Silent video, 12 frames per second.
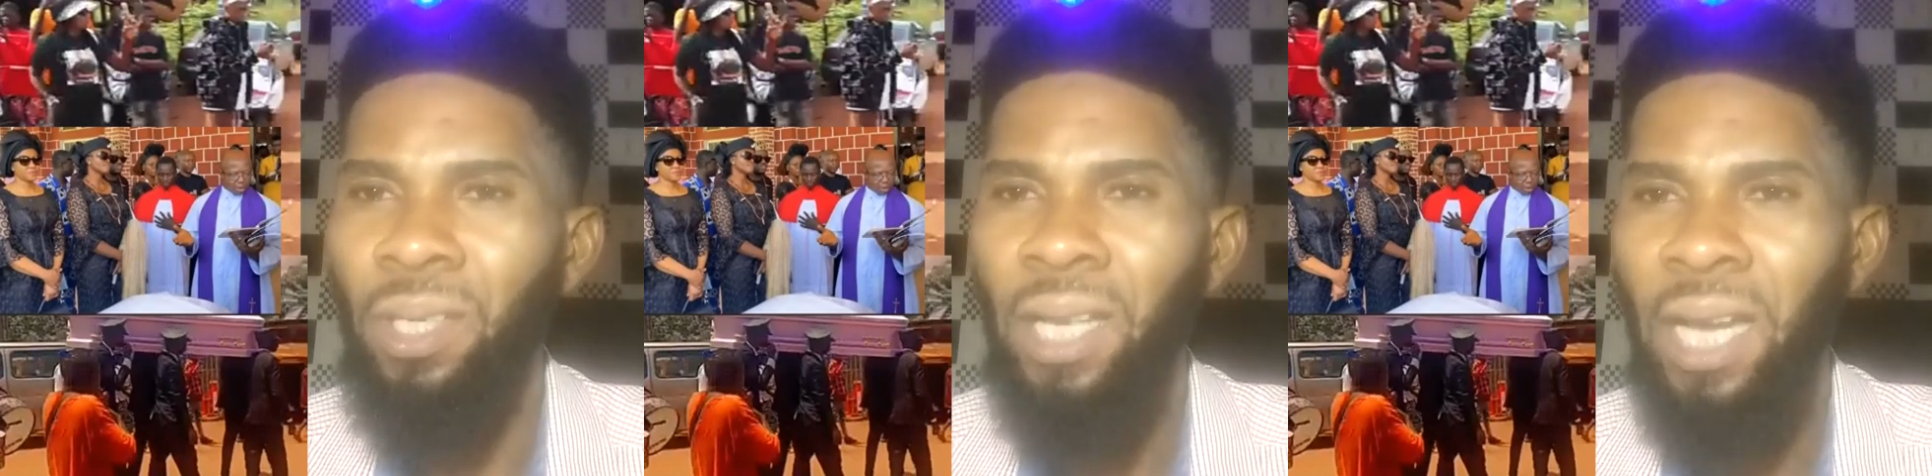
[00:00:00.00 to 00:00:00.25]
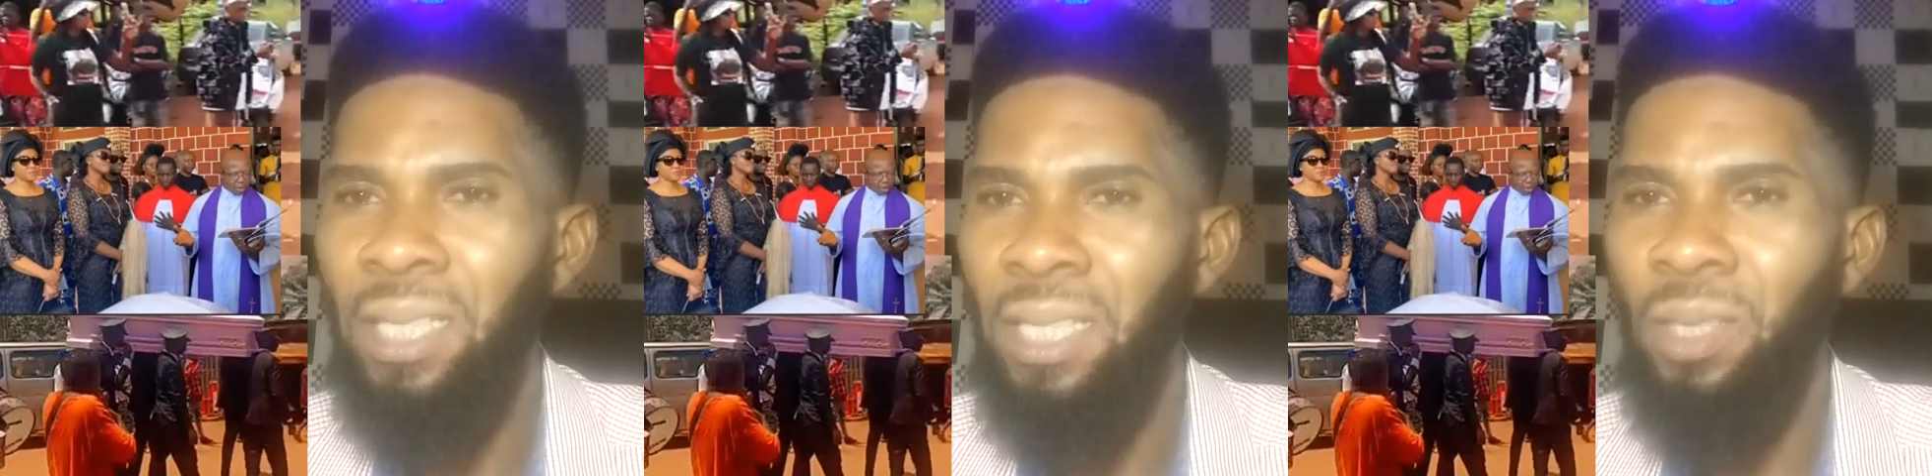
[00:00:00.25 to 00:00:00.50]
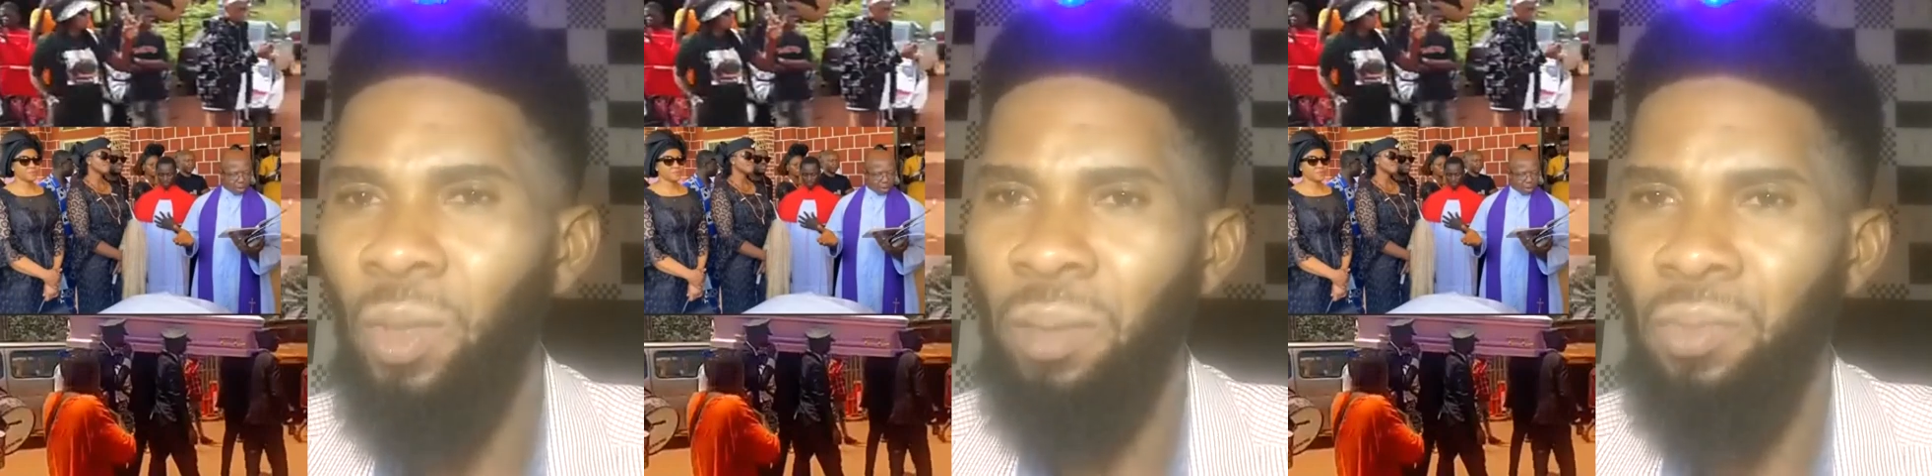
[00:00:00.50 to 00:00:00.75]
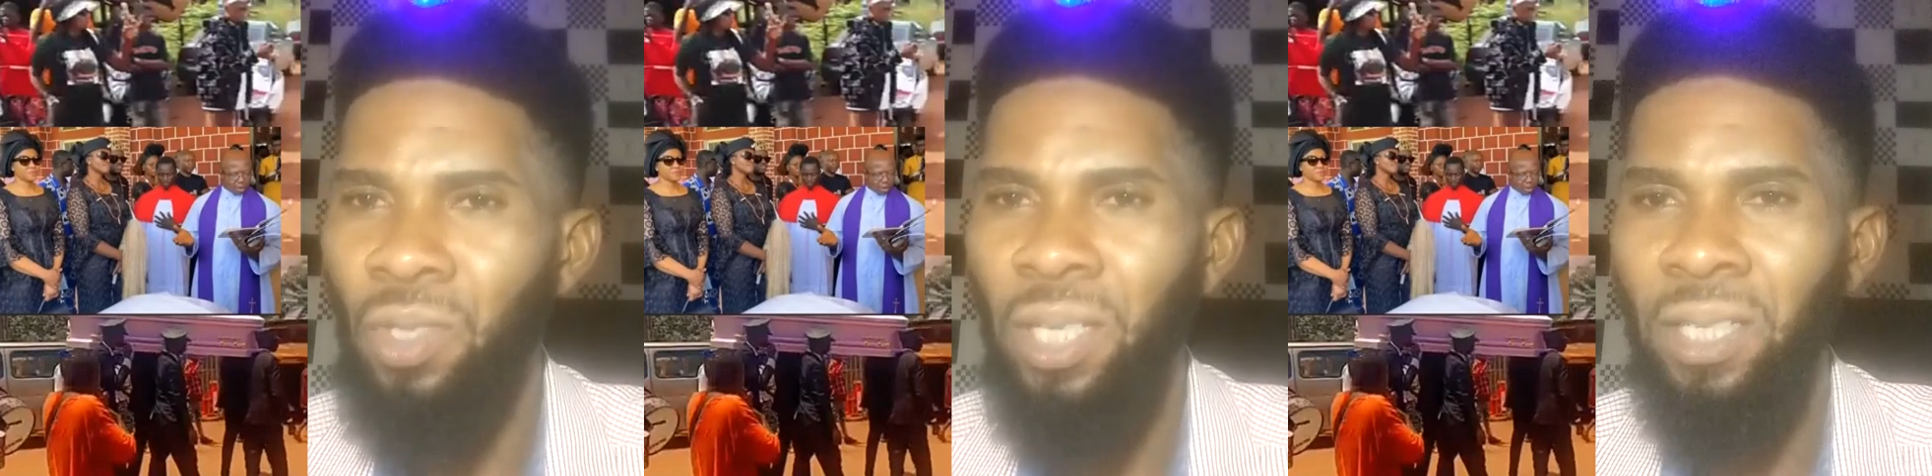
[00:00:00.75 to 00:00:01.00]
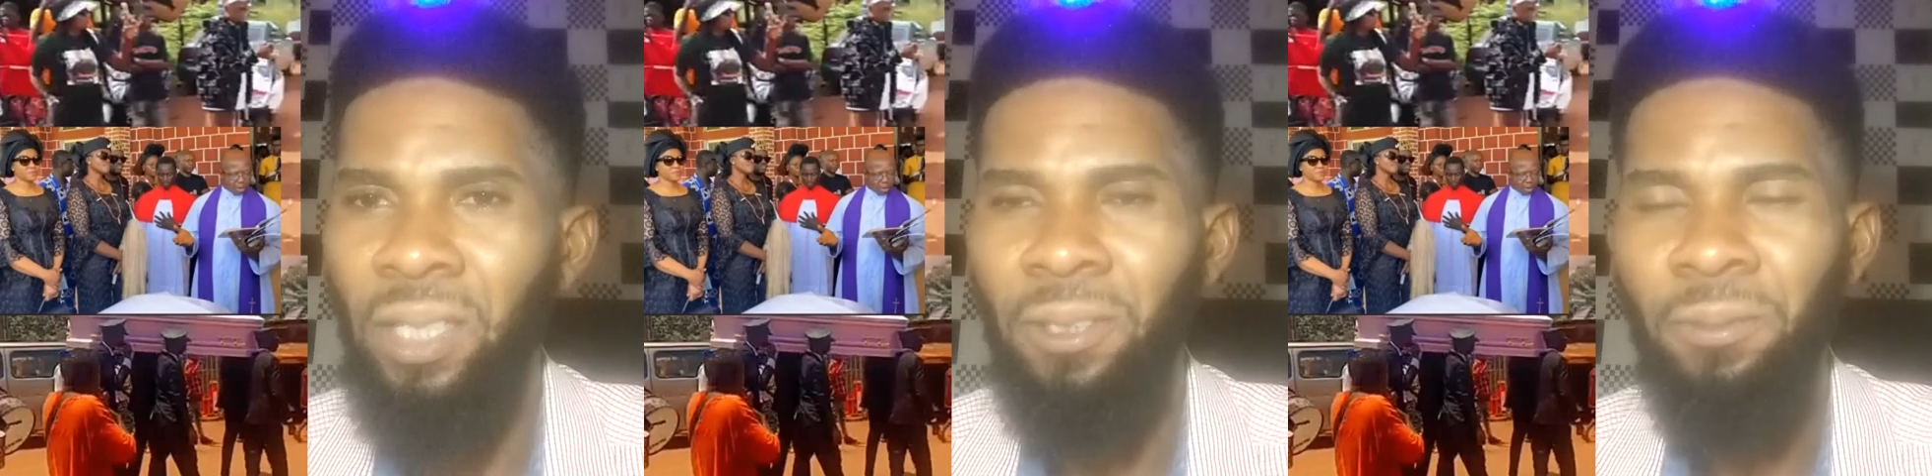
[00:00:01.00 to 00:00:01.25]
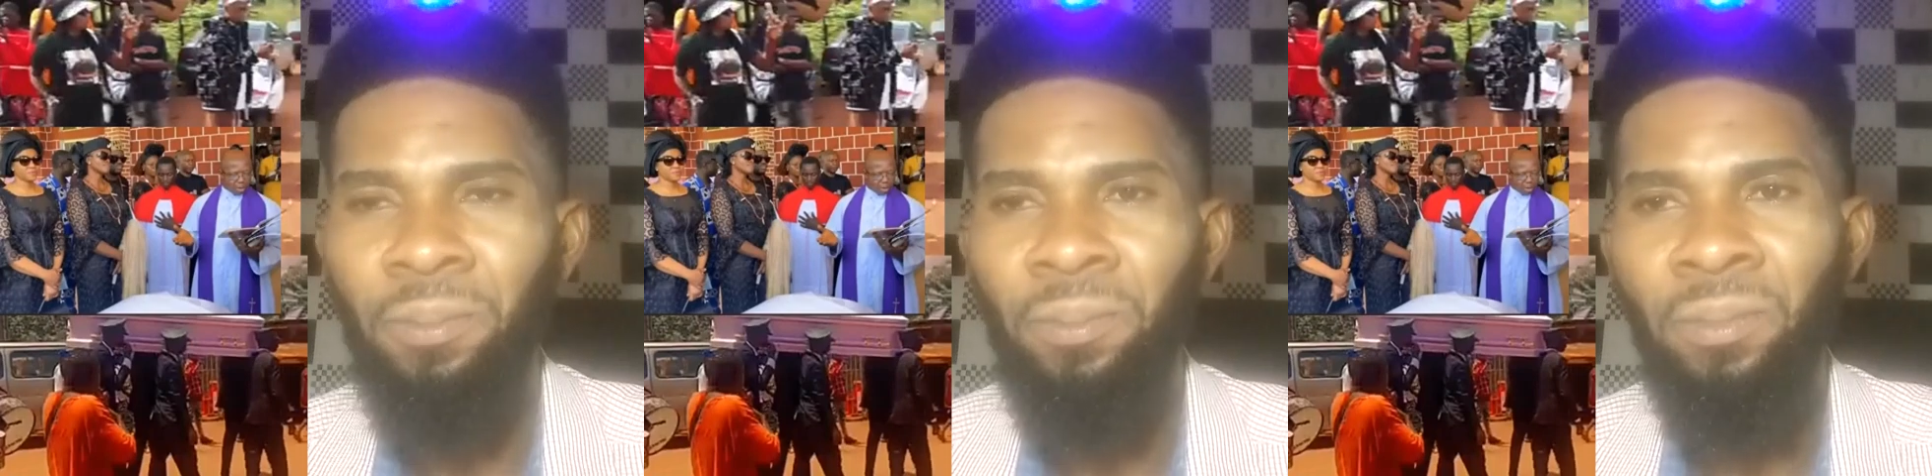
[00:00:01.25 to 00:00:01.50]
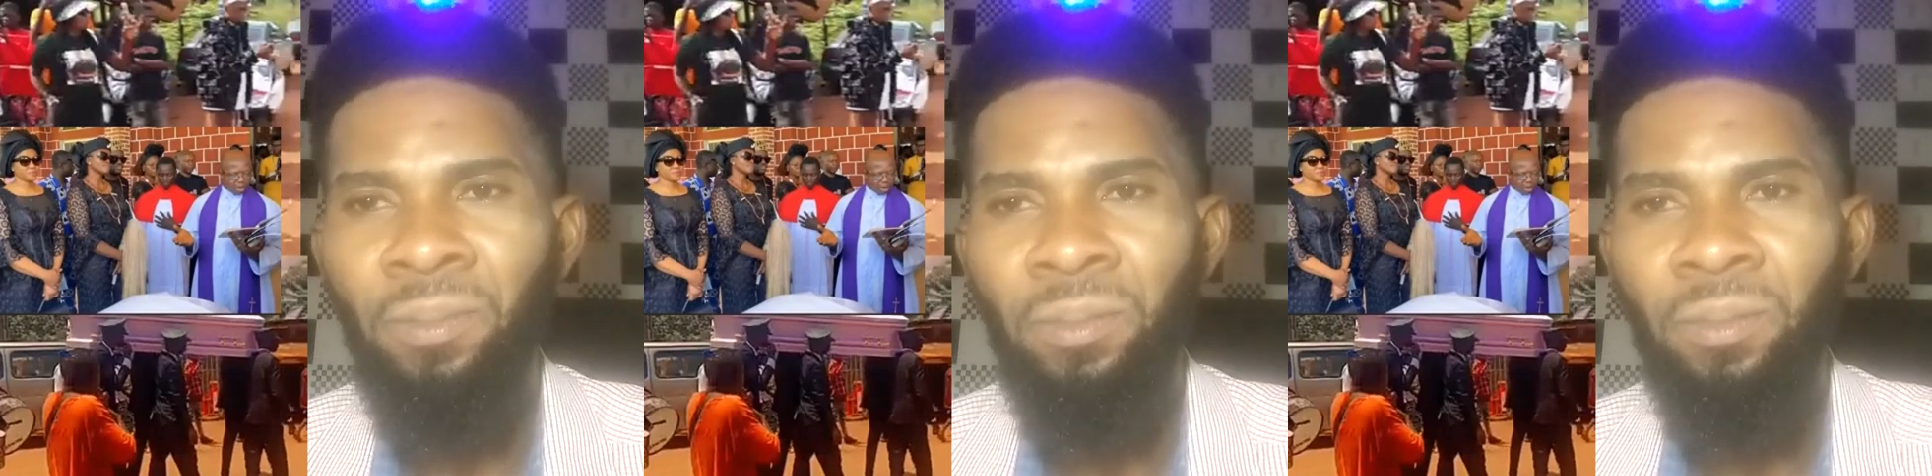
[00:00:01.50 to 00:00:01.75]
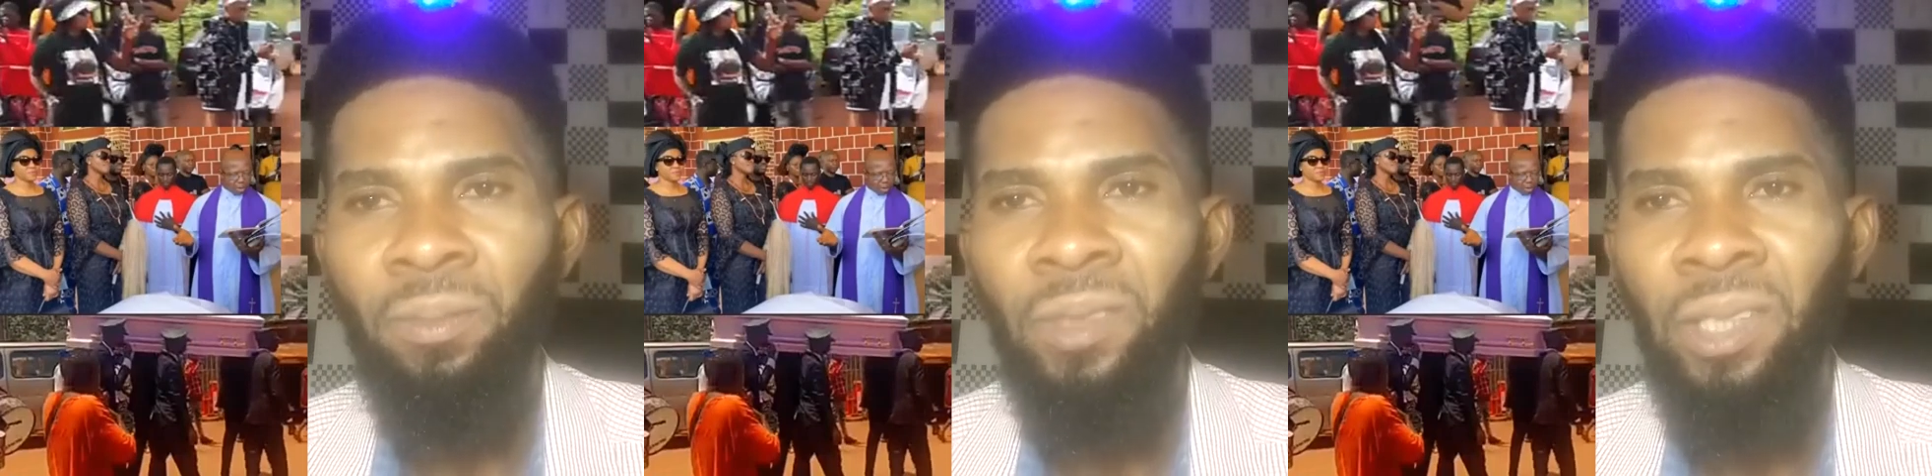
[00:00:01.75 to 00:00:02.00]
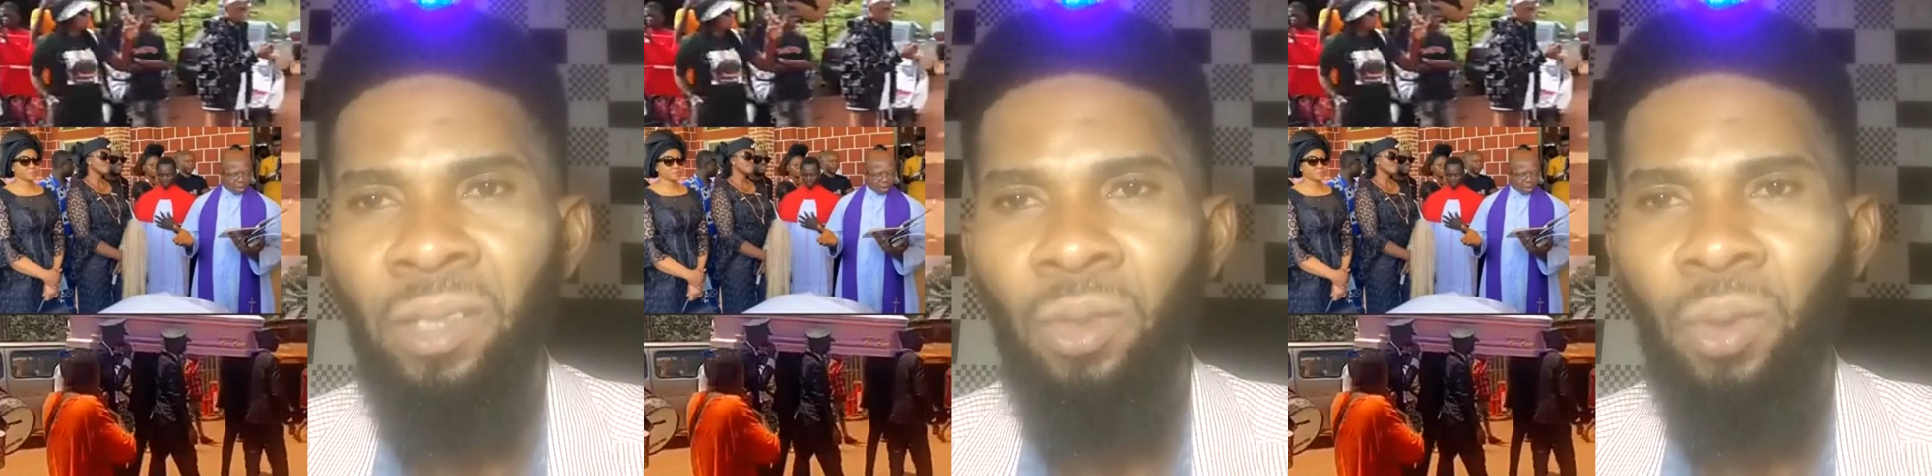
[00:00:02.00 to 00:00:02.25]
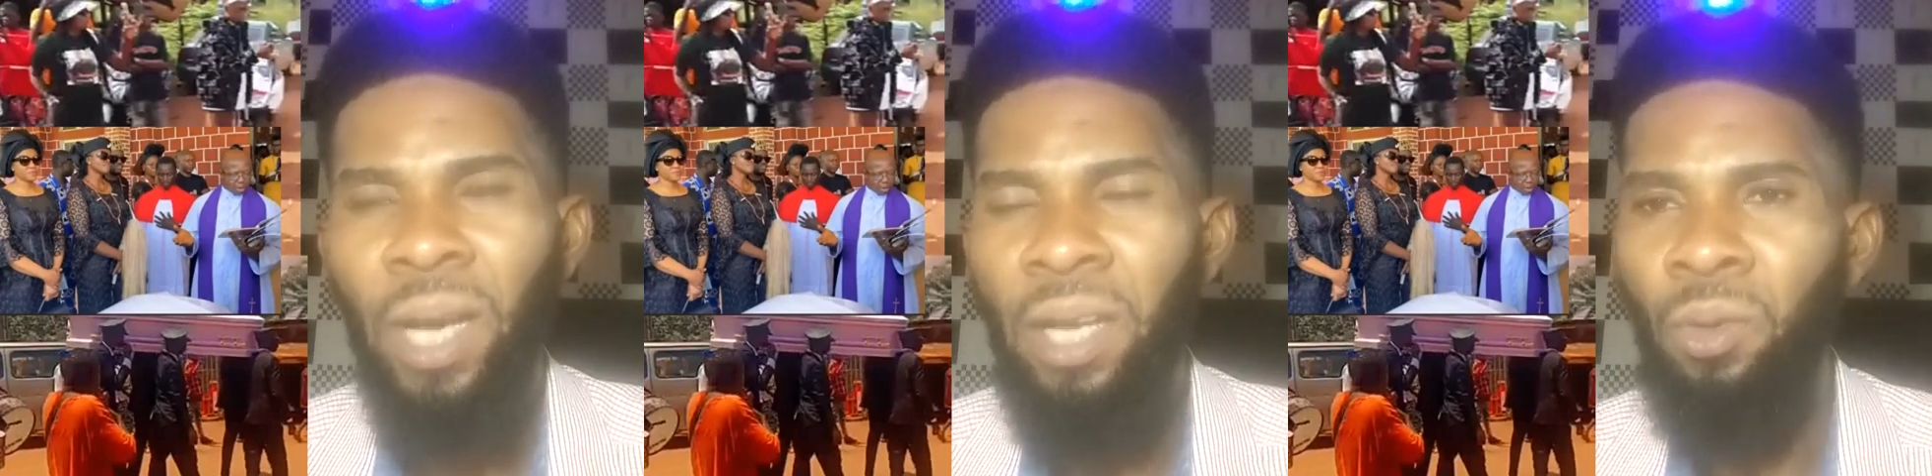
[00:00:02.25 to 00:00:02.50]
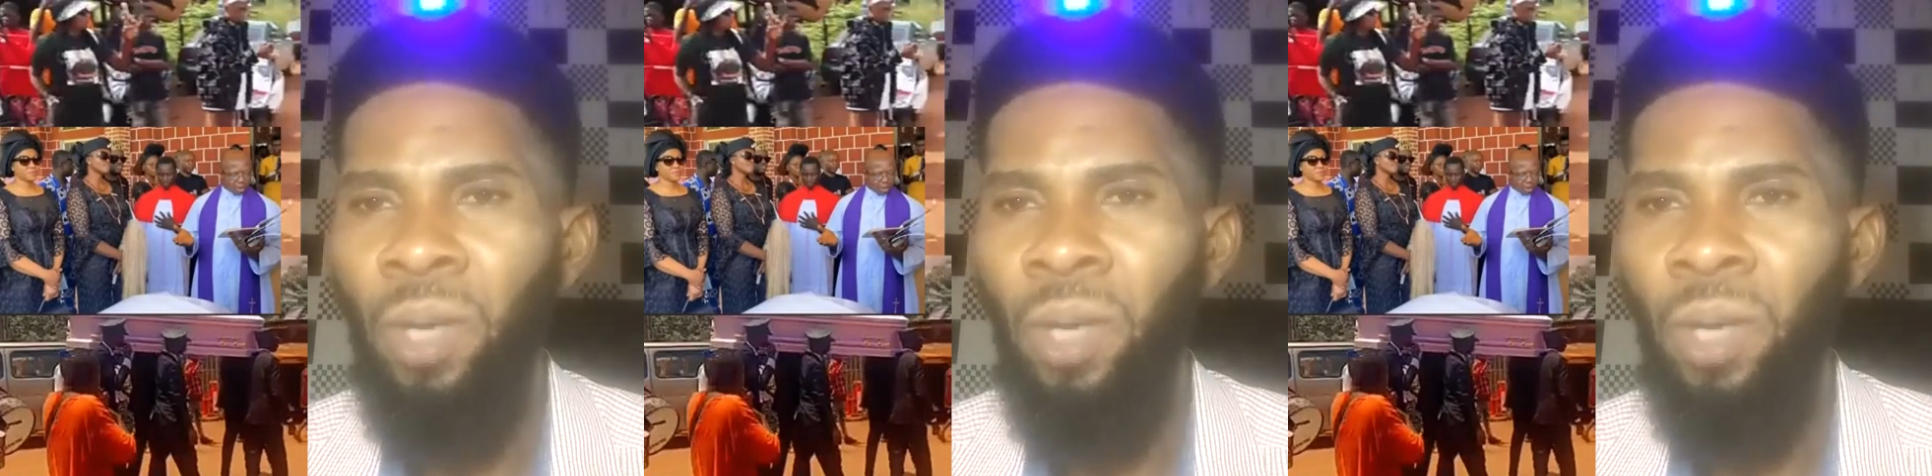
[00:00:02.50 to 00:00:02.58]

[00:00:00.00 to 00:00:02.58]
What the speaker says: Are you getting what I'm saying? So I don't know,